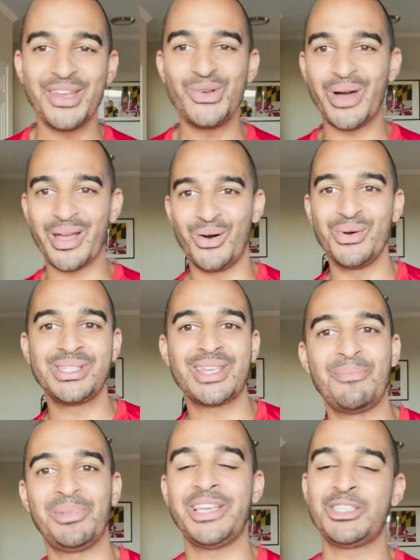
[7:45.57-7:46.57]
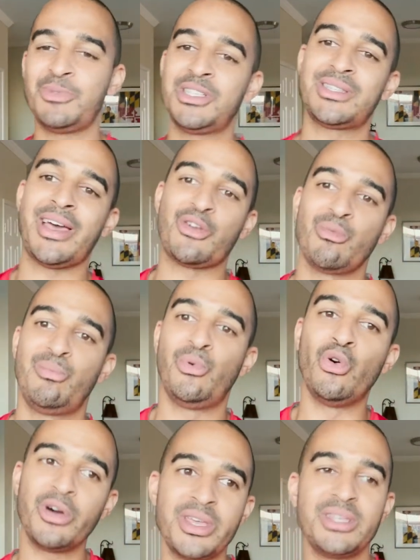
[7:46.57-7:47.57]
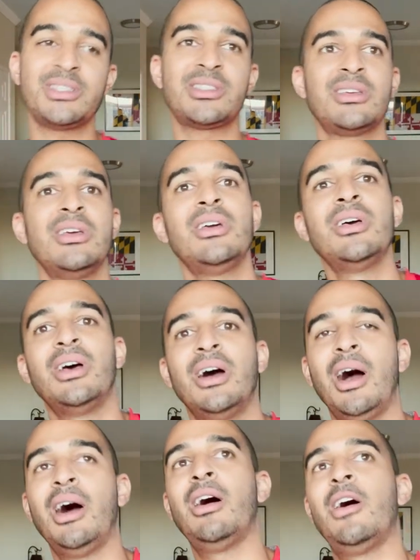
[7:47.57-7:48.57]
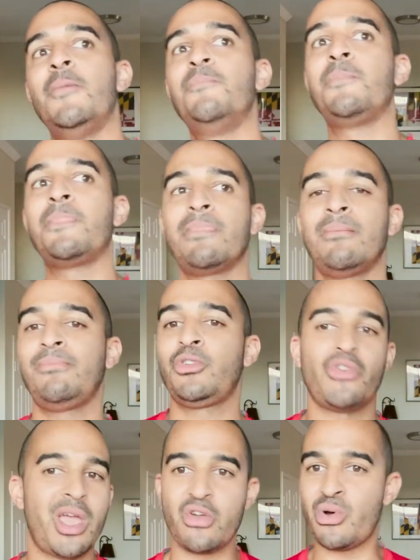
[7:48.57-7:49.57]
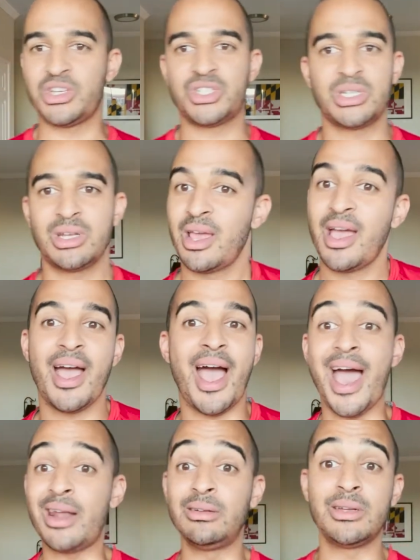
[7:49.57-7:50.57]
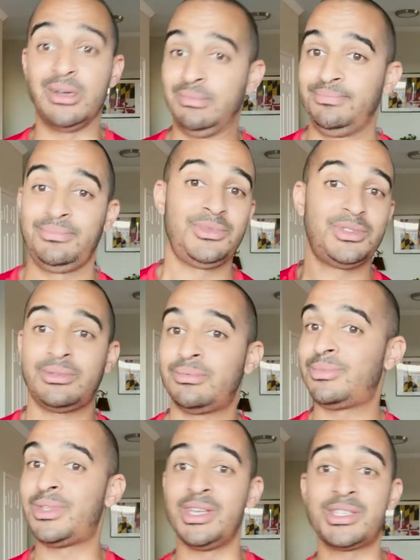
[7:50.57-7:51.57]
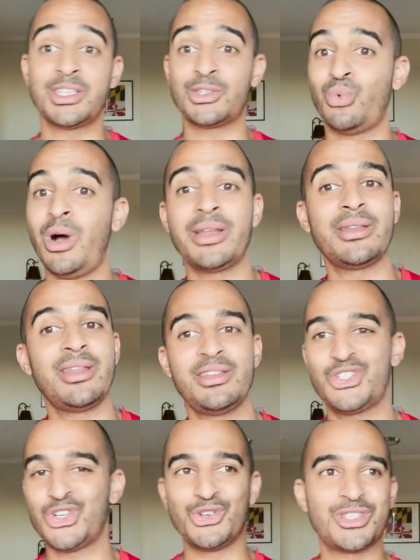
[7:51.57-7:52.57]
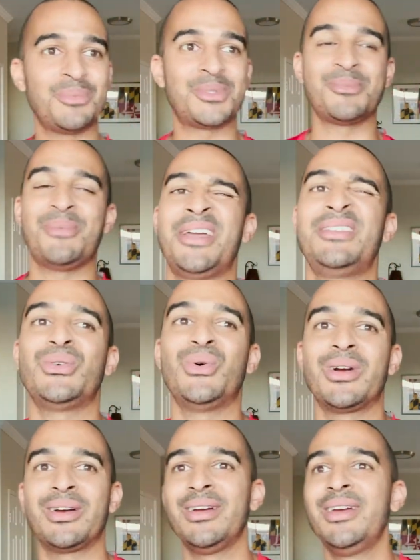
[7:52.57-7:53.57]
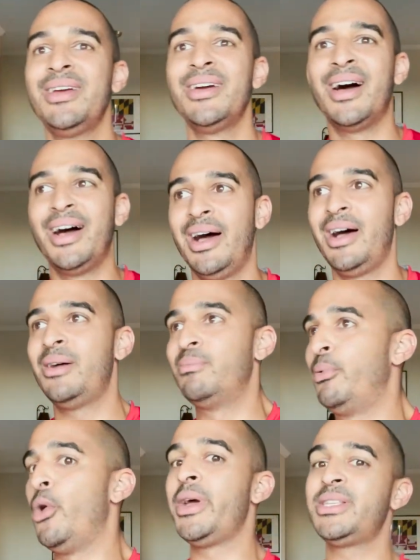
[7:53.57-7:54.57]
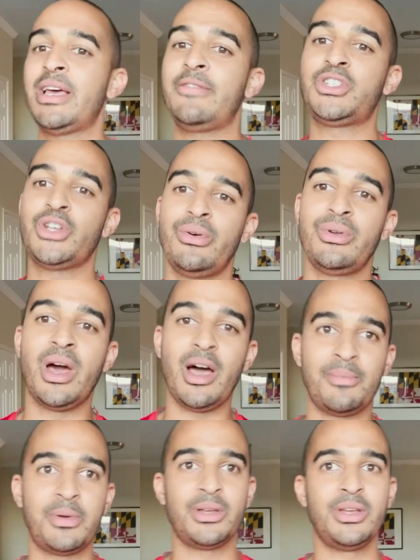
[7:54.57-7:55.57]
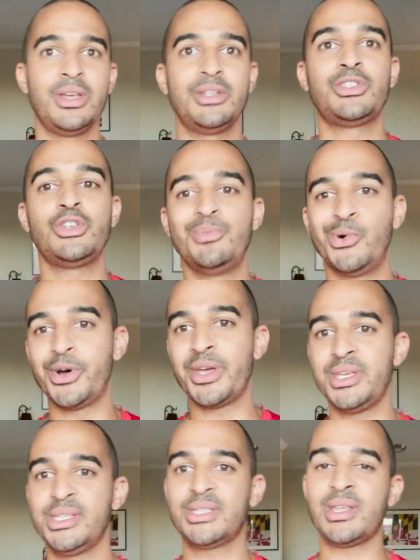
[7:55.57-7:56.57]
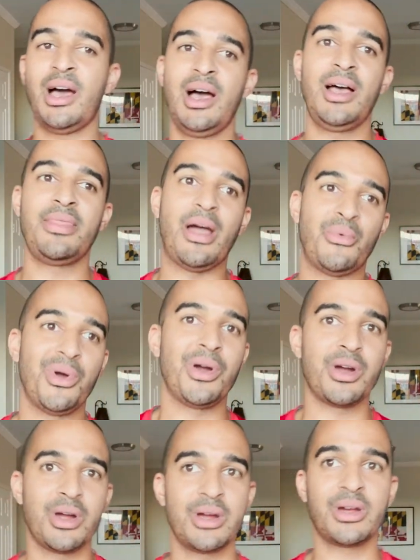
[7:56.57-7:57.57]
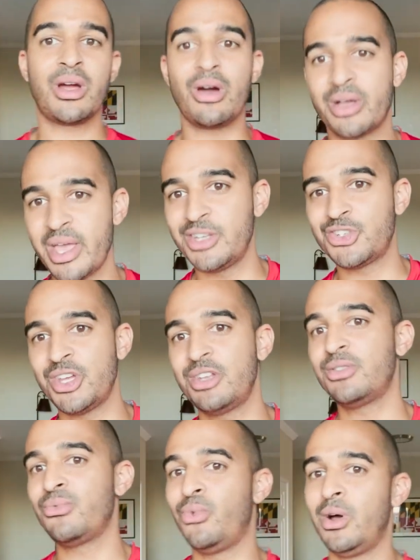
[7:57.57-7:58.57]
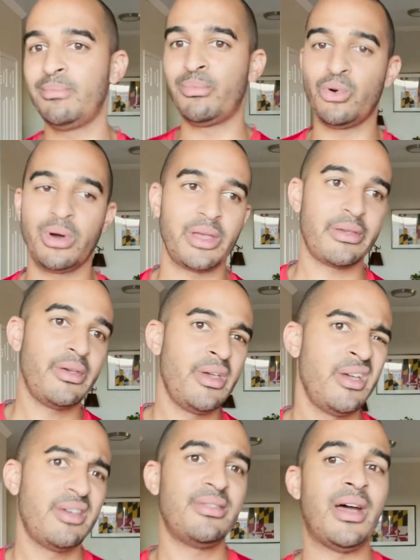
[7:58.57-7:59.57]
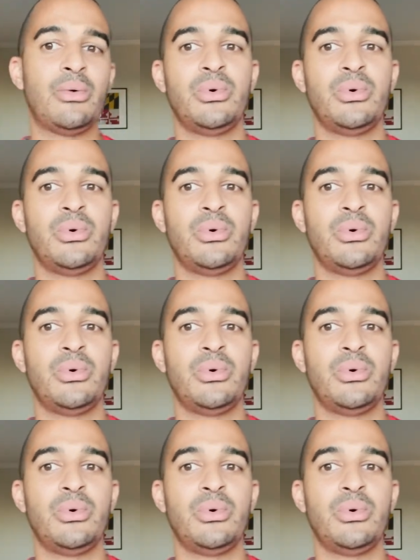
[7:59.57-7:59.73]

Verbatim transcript: do I always get placements that are boys? Um, great question. I don't know. This is what shows up to my door. Uh, boys have shown up, two boys uh, that were Caucasian, one boy that